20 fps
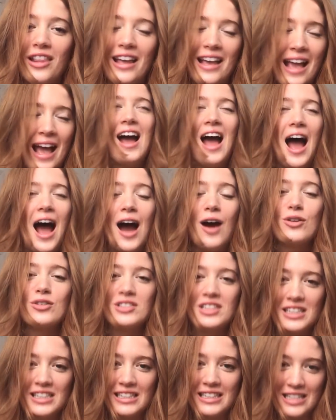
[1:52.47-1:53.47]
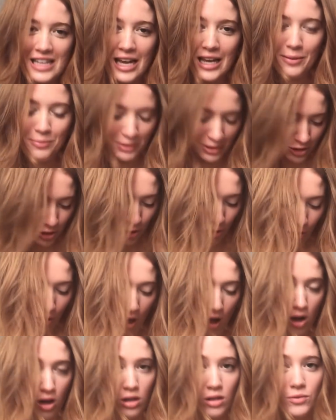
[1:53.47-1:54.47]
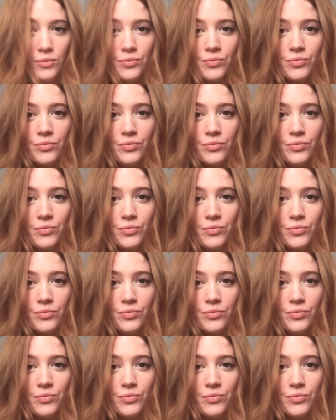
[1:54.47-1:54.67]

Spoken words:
Like, how did it take me so long?